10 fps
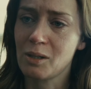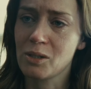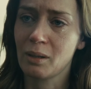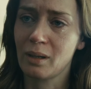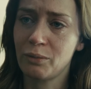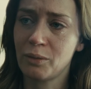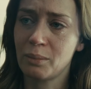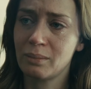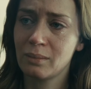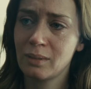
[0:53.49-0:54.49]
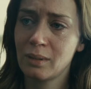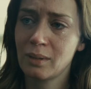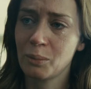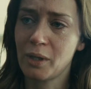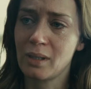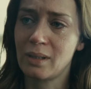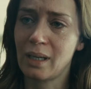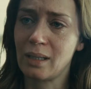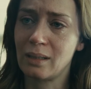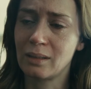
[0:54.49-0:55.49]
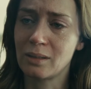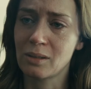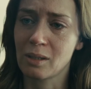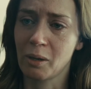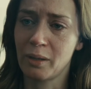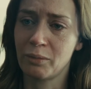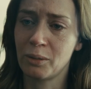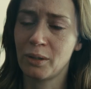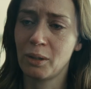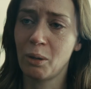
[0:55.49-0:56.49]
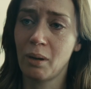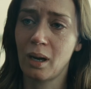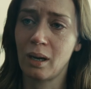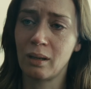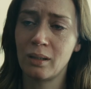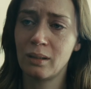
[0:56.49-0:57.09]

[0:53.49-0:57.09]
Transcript: you're sorry for what you did, and you're sorry for who you are.